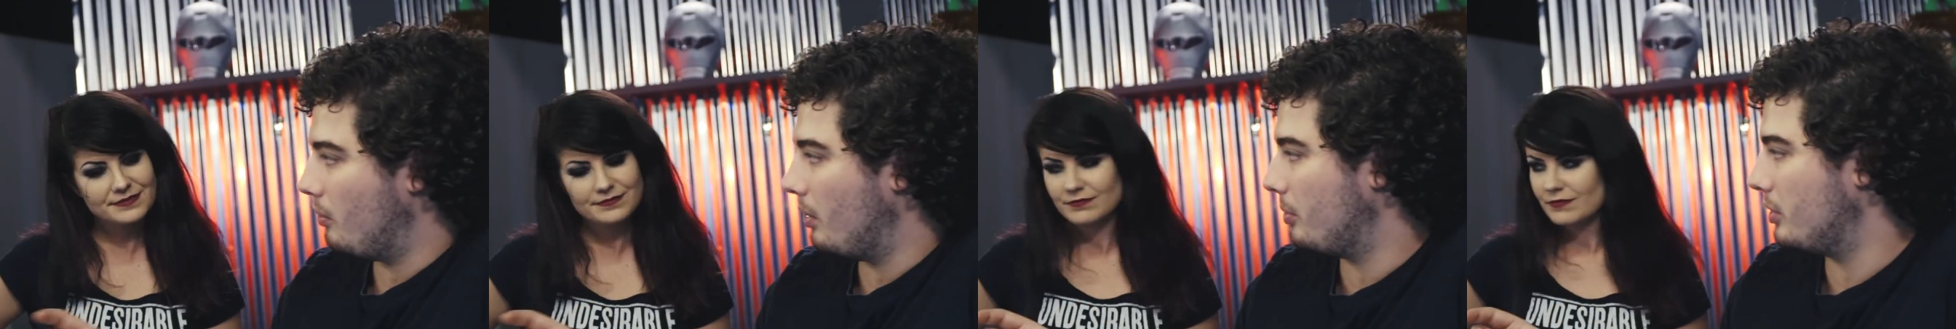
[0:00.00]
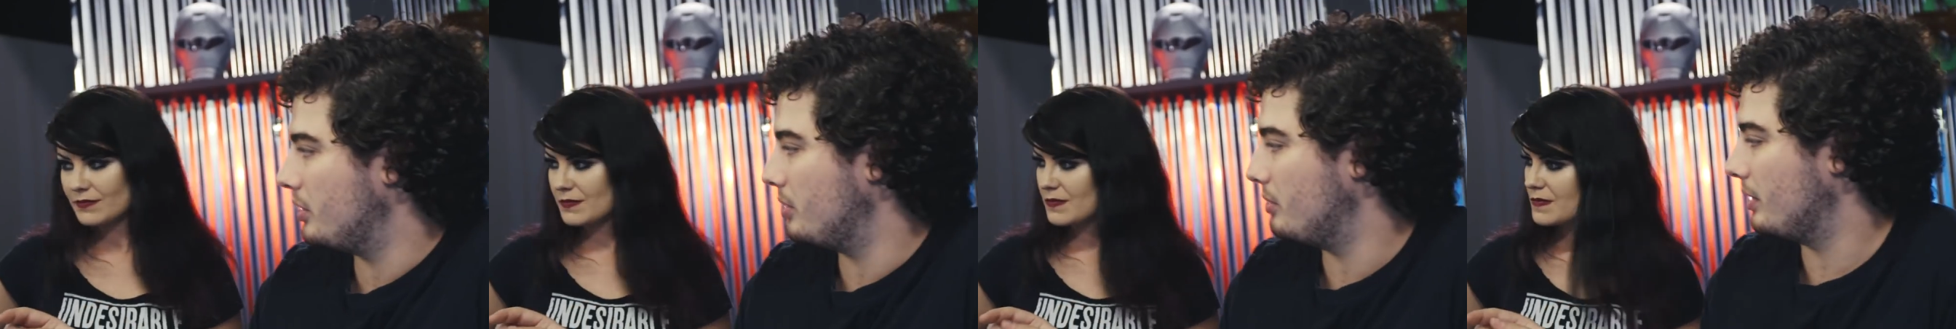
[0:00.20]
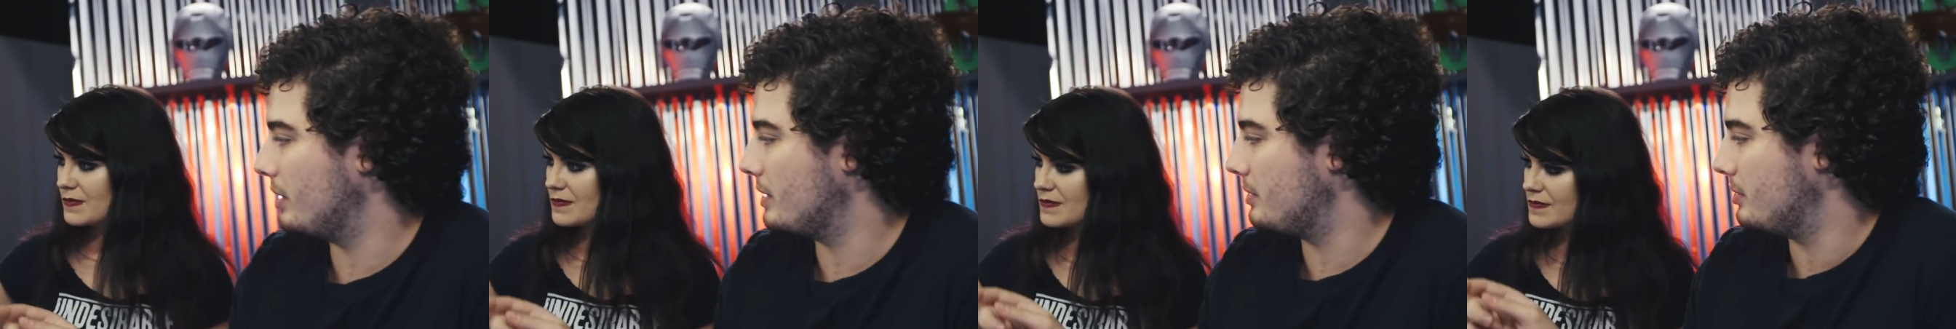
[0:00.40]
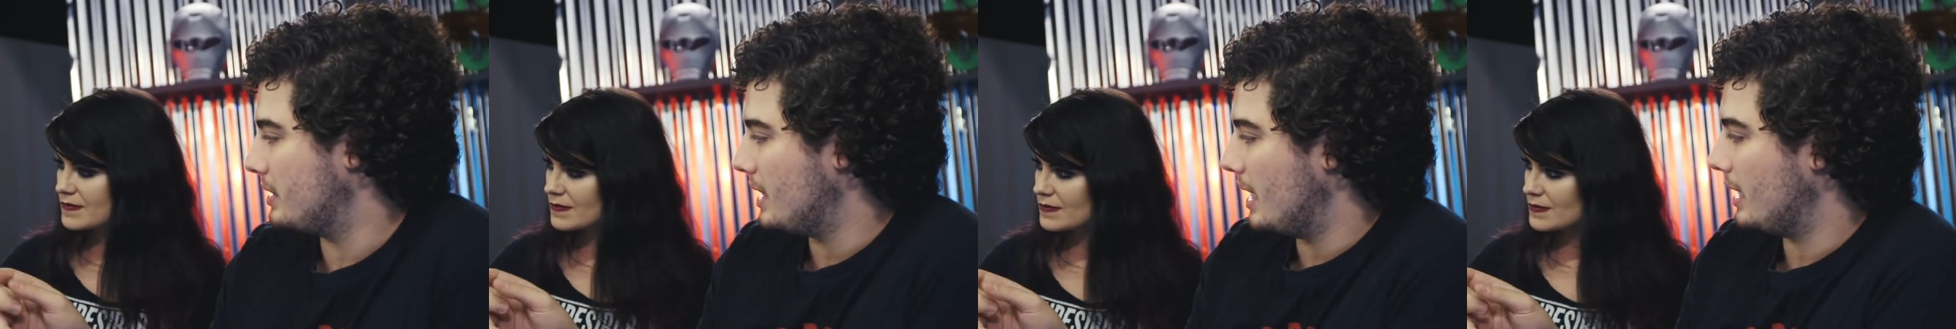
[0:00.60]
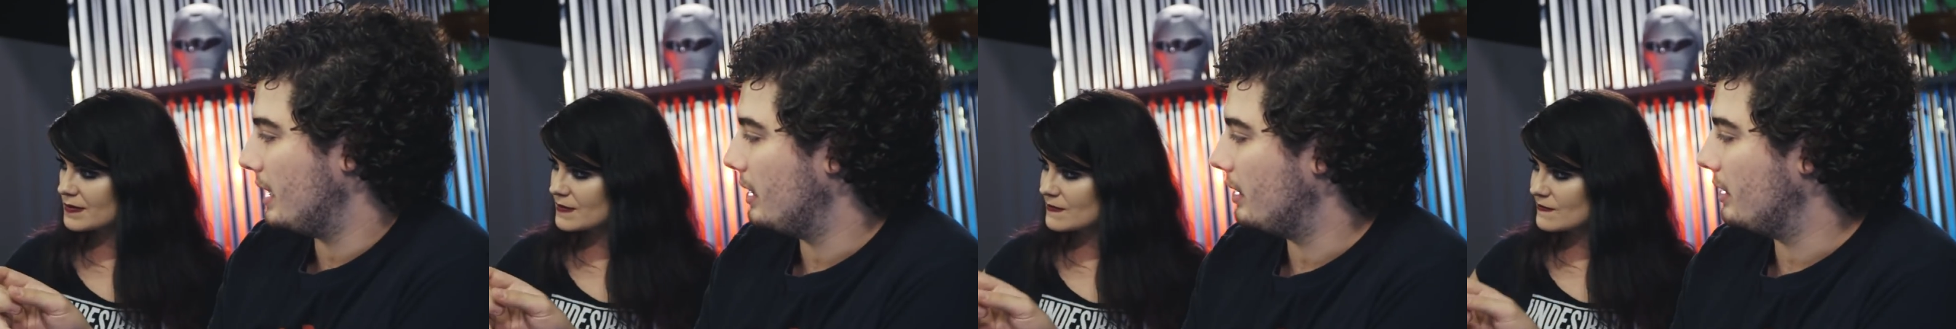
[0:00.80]
Speaker 1: what we're doing is we're
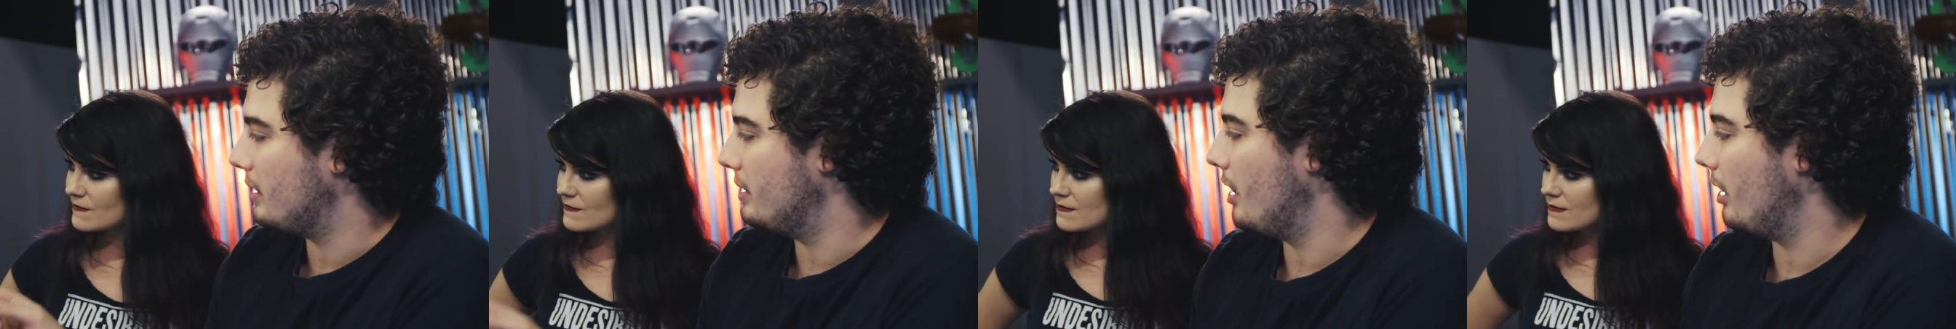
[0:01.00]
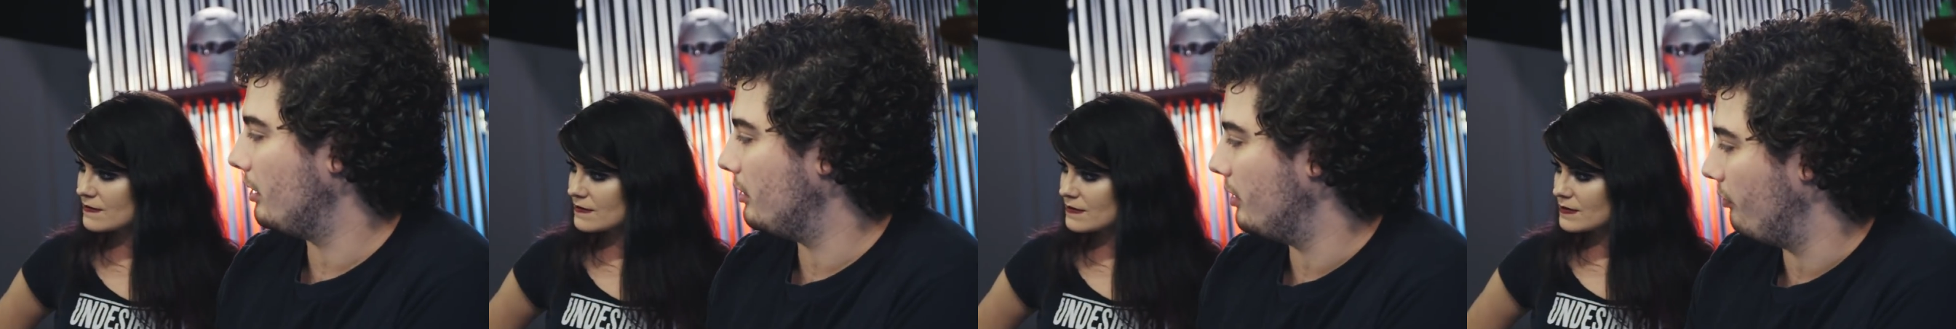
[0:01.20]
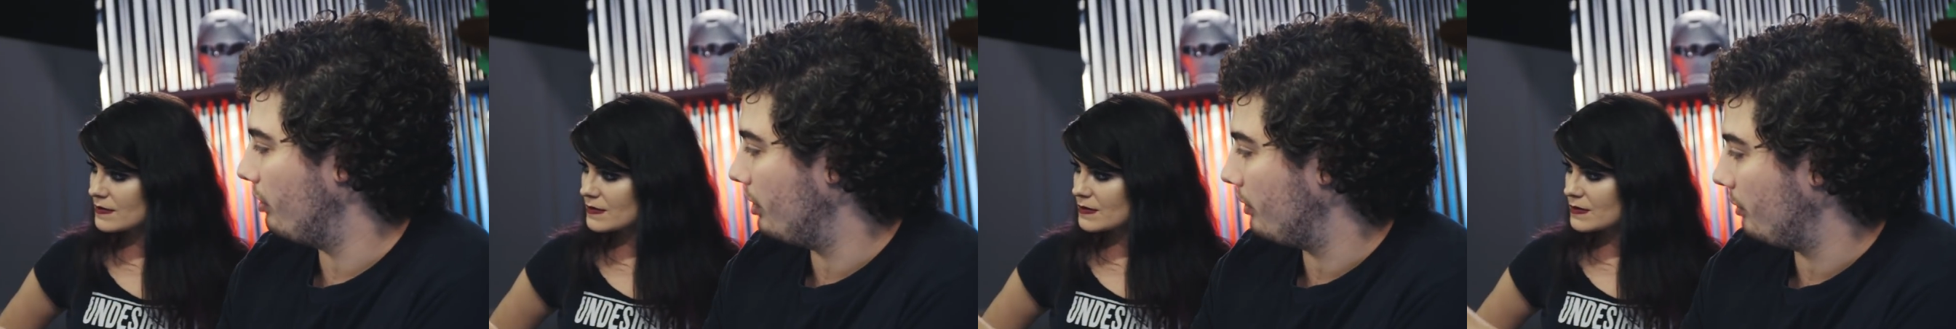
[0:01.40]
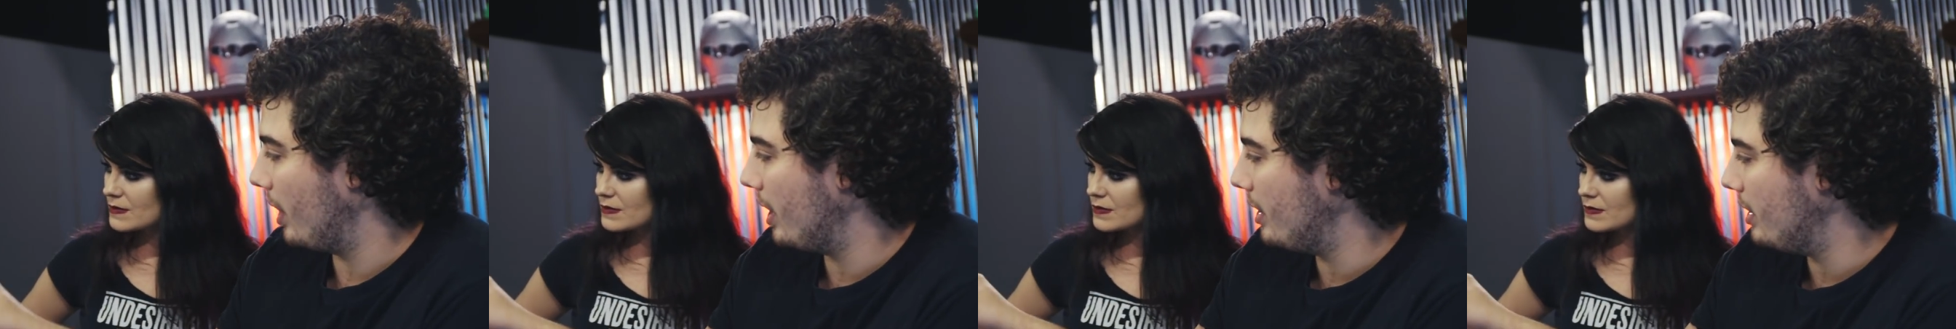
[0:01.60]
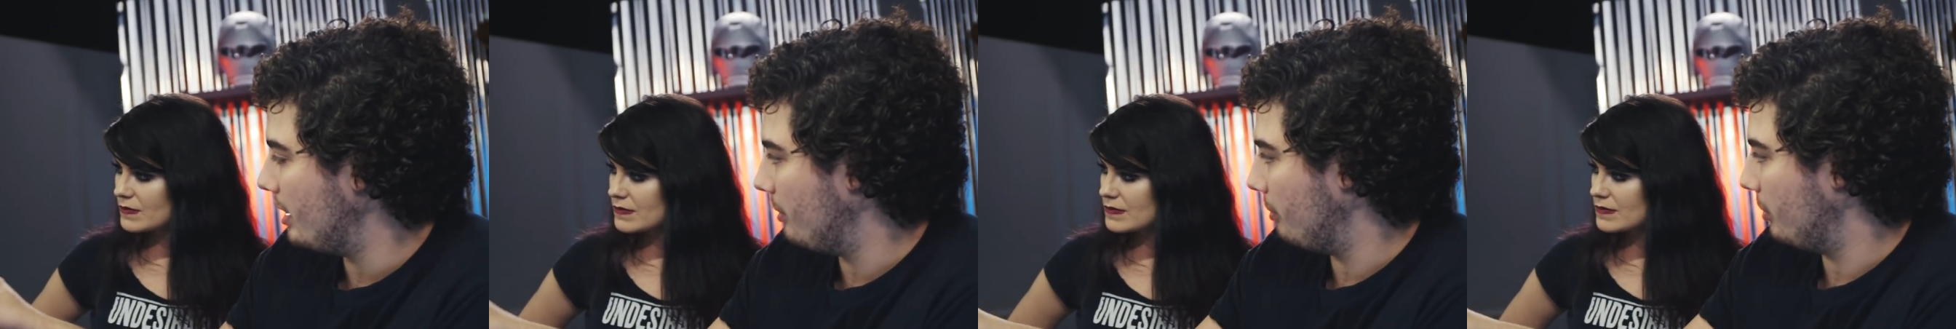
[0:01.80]
taking conductive
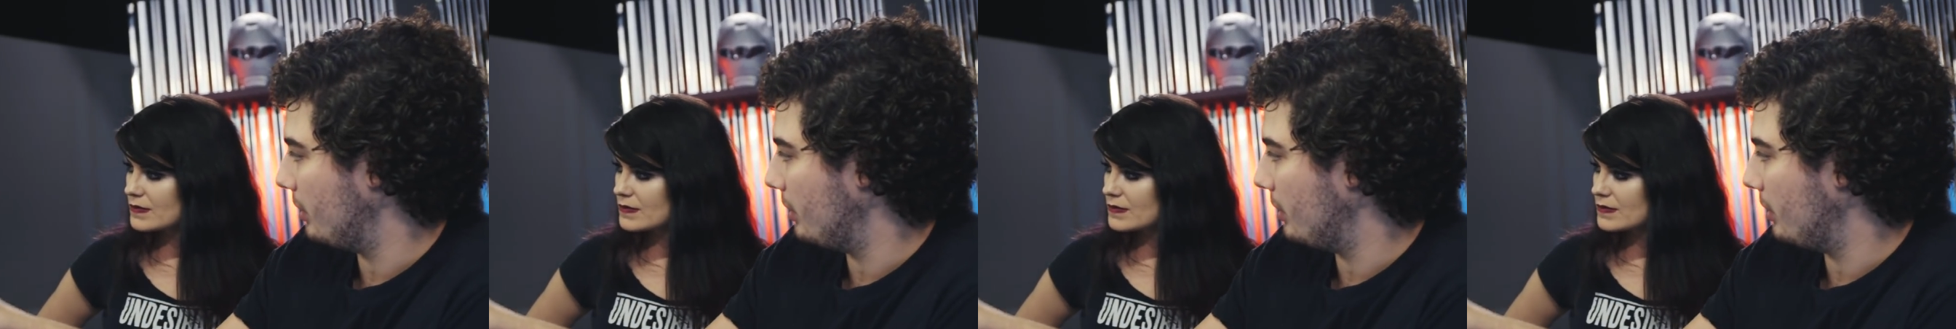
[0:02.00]
thread and